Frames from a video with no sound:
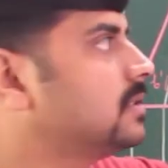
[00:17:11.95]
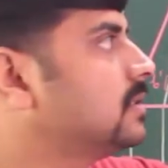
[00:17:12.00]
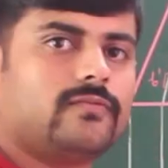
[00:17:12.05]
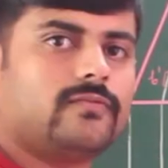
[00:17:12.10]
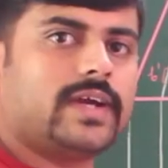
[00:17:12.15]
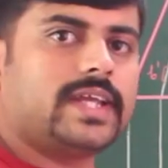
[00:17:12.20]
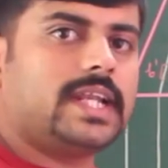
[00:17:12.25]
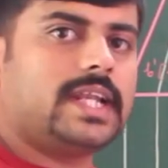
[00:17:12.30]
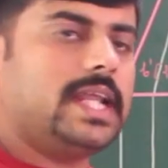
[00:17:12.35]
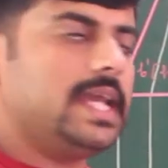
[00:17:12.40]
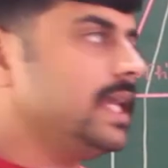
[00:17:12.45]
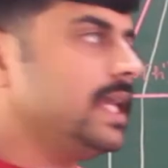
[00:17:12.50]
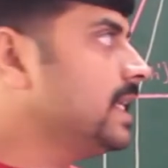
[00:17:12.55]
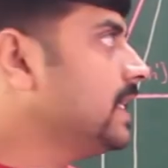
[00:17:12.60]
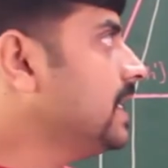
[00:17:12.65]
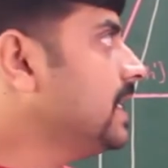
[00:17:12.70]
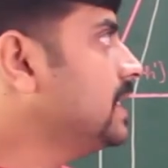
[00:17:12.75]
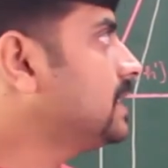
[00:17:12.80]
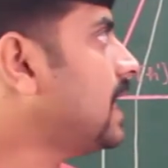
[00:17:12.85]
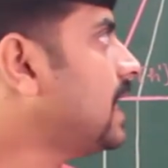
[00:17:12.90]

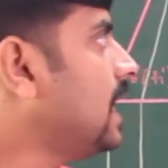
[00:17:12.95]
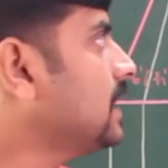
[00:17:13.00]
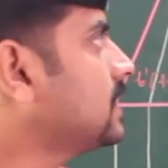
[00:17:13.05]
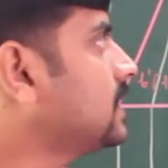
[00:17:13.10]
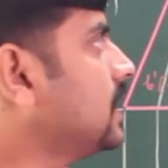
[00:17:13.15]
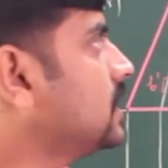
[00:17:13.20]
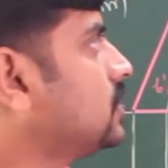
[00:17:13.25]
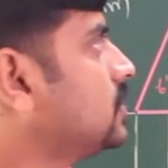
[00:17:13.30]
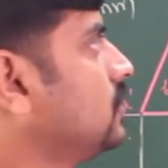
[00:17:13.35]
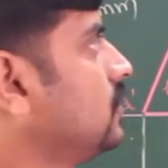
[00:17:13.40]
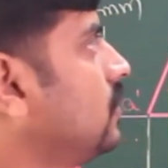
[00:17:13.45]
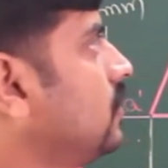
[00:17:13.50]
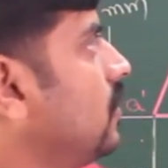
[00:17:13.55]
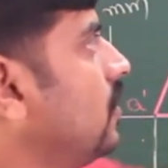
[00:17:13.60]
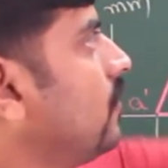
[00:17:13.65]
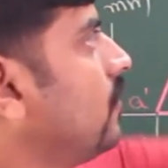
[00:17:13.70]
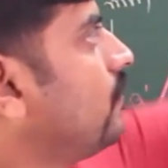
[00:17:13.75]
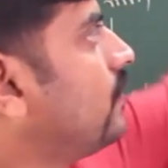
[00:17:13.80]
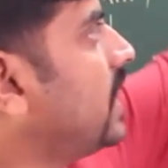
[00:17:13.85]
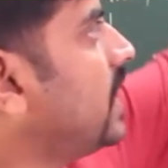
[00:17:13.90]
Finally, he is asked us to
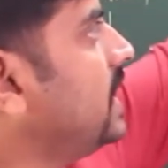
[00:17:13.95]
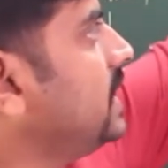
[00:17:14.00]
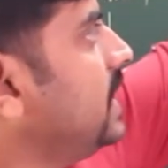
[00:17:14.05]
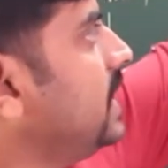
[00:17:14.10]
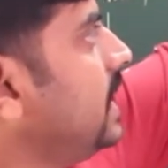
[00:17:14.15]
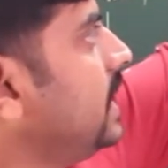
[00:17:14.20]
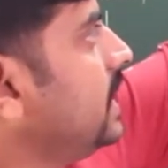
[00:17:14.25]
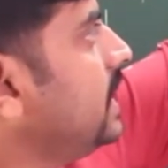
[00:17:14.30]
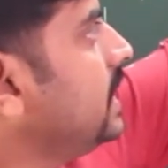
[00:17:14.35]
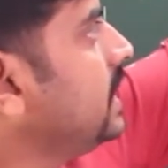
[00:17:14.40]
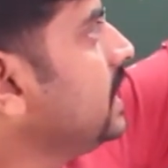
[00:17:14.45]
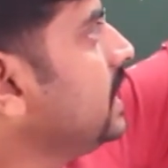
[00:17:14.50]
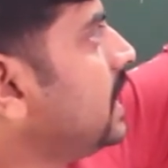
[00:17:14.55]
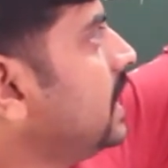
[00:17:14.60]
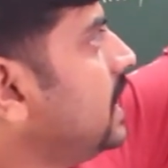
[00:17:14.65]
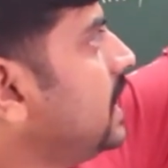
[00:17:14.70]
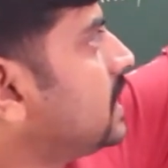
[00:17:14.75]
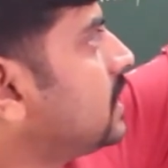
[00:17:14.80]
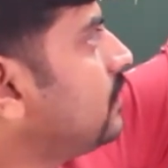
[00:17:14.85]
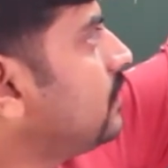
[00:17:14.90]
find the
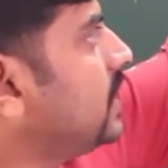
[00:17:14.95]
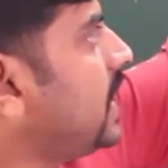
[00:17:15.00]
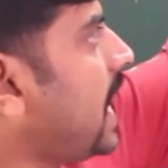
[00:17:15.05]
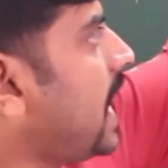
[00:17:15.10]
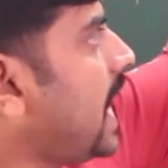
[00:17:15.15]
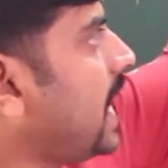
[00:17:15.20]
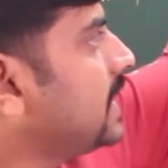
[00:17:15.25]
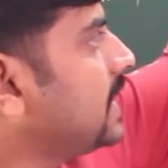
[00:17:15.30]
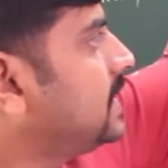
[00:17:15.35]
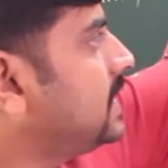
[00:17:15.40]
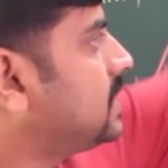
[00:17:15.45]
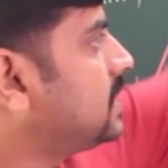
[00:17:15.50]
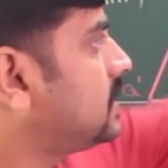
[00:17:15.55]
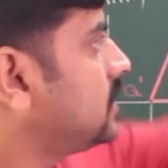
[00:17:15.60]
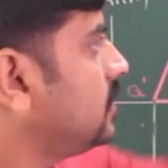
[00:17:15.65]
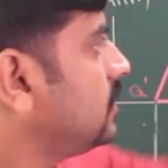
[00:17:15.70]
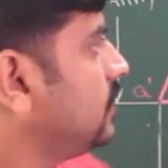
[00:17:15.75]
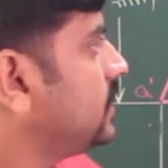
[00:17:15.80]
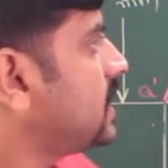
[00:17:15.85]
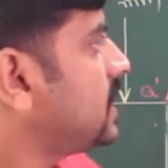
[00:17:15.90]
inclination of the
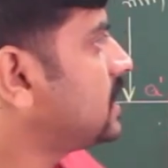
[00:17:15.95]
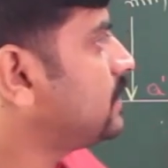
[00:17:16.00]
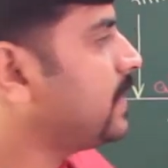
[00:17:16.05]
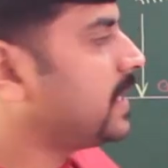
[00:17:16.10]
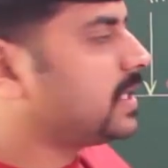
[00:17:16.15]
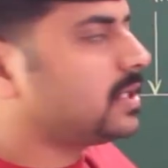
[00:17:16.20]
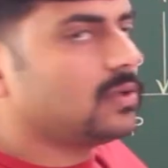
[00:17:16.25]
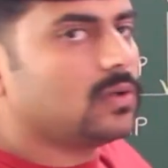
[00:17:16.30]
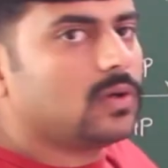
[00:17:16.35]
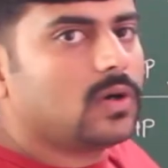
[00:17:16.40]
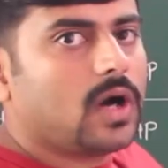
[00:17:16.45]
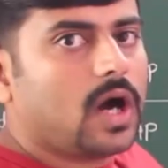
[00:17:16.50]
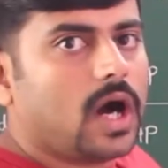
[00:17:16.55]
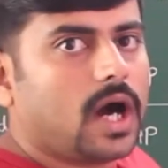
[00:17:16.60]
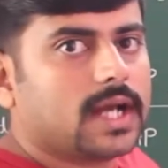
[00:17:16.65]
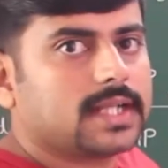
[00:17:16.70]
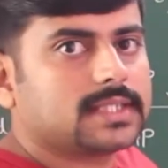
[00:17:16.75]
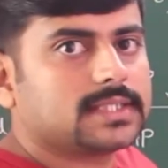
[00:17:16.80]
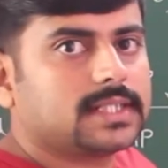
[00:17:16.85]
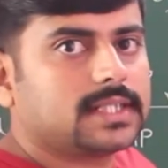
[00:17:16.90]
axis with respect to
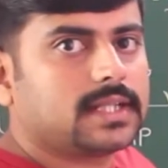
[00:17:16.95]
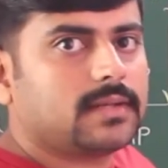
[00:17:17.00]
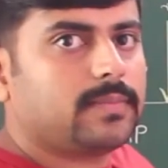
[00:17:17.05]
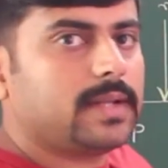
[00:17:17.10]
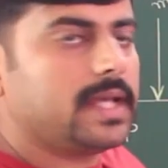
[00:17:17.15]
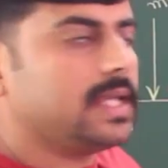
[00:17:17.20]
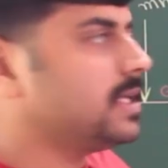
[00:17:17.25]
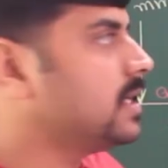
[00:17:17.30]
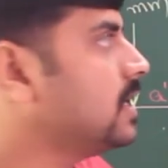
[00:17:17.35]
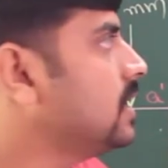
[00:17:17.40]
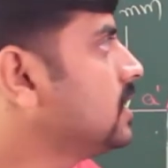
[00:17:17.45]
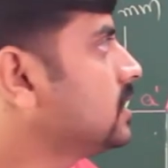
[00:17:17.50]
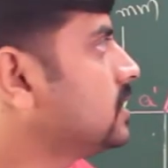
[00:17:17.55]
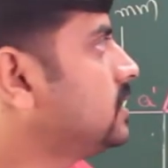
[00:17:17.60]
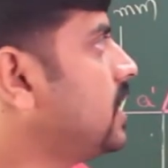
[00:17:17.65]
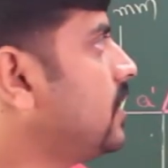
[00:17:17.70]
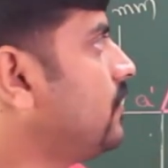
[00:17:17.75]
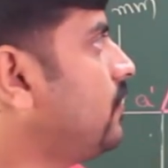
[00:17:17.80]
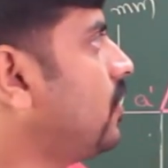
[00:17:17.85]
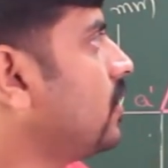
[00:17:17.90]
horizontal plane.
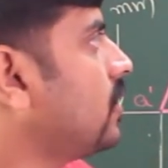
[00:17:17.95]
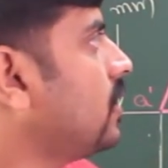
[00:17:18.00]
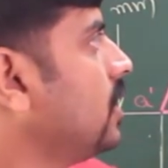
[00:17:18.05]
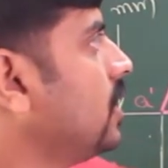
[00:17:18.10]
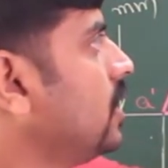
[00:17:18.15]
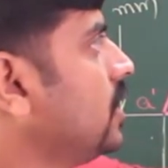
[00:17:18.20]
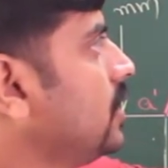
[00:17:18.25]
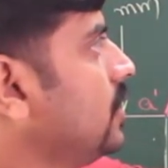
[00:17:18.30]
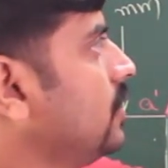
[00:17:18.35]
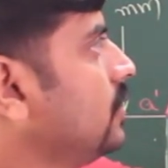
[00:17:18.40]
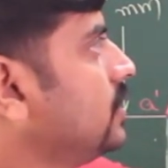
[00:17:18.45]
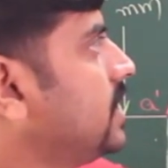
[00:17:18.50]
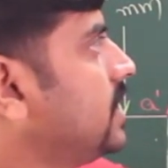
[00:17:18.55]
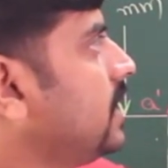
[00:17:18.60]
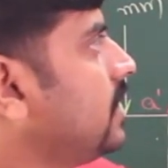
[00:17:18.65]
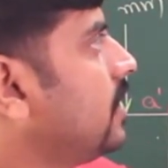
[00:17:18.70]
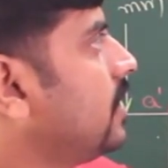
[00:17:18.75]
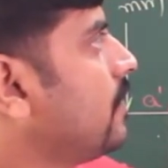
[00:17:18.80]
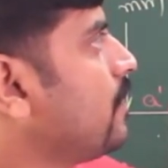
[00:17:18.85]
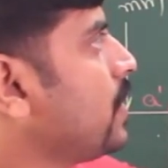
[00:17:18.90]
So therefore,
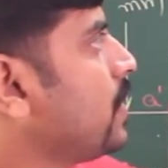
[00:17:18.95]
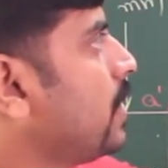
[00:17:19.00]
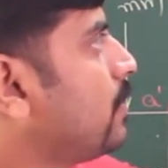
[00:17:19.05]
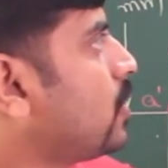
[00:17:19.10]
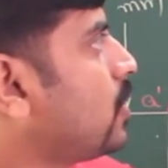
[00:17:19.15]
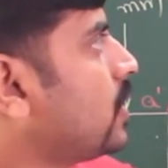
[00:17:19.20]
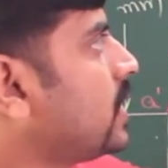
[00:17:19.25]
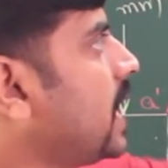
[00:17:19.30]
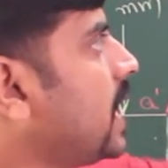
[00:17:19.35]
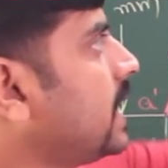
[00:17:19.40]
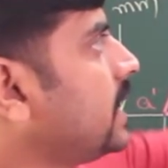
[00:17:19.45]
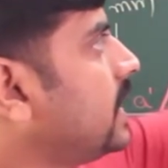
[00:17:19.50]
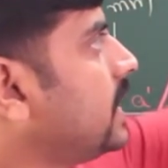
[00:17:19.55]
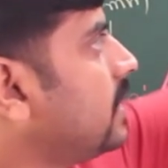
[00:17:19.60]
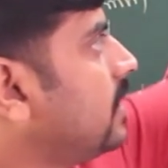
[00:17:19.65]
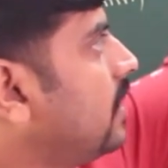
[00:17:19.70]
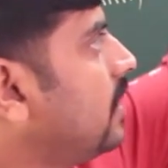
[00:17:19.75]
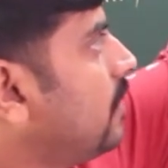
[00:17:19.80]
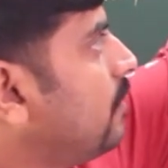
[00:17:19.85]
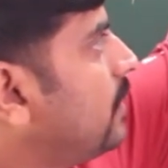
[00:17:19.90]
using
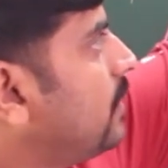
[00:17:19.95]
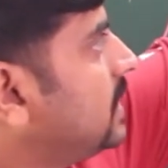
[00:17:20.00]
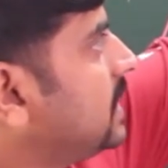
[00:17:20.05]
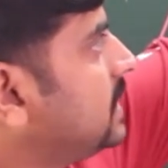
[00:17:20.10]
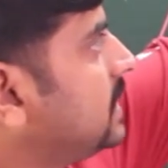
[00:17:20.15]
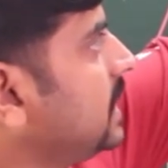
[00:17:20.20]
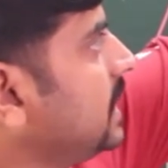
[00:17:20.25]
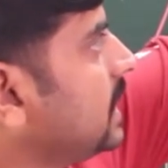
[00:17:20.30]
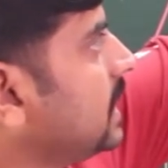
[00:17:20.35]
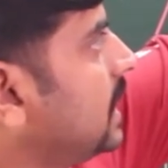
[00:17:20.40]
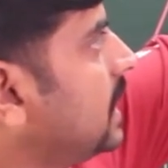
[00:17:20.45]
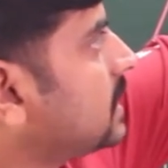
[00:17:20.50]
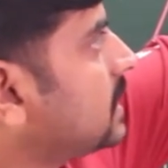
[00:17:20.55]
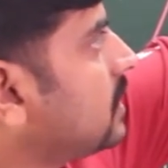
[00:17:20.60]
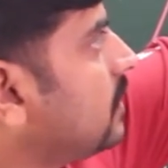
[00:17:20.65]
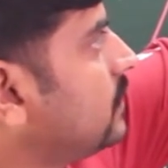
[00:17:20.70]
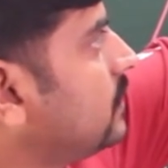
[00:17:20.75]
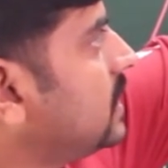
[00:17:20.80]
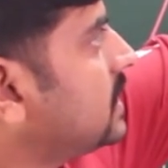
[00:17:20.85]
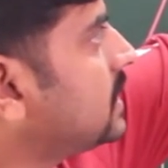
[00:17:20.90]
protractor, measure the
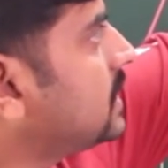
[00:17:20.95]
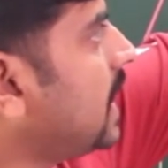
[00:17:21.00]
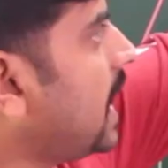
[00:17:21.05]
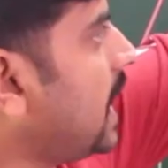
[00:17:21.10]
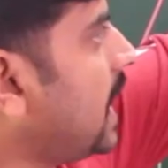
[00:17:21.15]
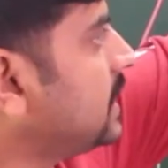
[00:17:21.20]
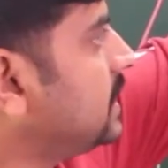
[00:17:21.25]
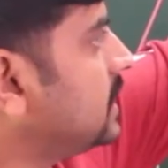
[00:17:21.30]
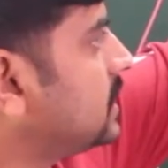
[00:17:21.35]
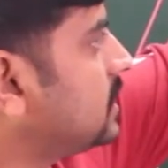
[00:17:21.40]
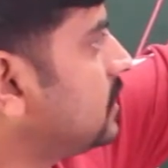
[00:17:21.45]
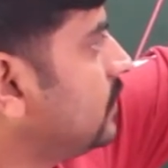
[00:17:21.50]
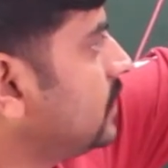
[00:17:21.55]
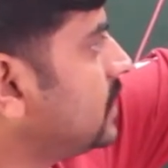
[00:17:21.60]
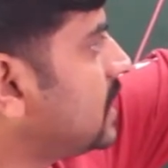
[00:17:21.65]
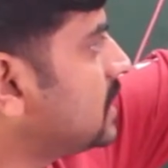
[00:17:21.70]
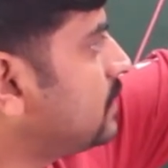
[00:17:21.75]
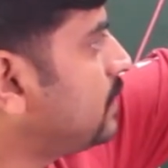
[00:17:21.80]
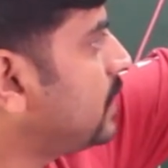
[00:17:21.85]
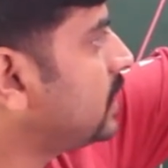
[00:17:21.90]
inclination of this axis
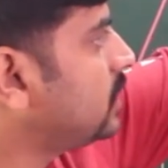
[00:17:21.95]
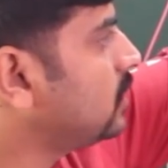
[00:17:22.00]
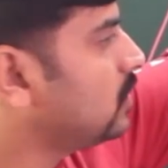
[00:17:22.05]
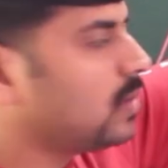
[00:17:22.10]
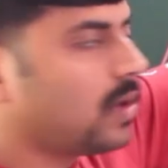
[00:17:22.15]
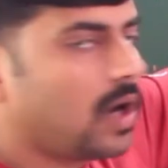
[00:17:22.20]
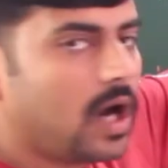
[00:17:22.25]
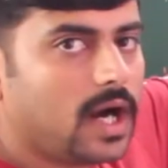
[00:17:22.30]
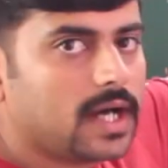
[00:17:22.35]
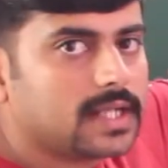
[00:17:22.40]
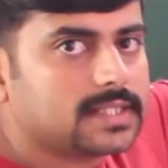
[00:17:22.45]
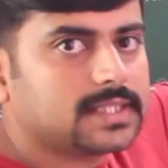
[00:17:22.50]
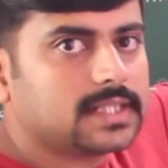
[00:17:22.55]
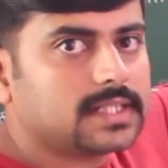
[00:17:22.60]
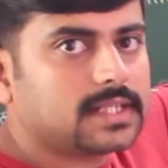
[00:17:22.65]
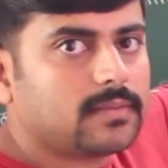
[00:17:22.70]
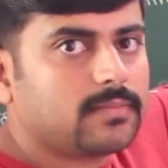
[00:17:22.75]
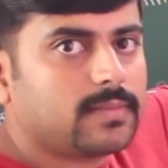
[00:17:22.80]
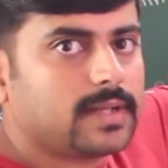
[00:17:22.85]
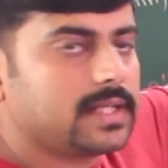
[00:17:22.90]
with respect to
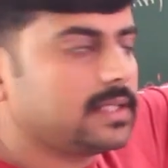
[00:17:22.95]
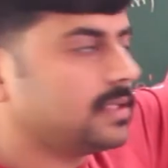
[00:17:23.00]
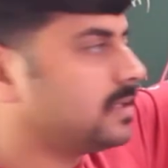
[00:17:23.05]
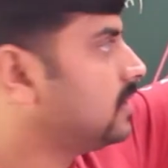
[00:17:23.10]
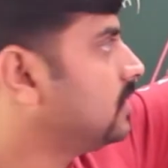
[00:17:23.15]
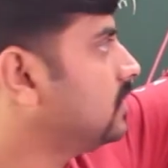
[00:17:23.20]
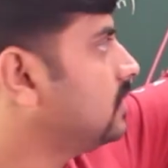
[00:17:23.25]
horizontal plane.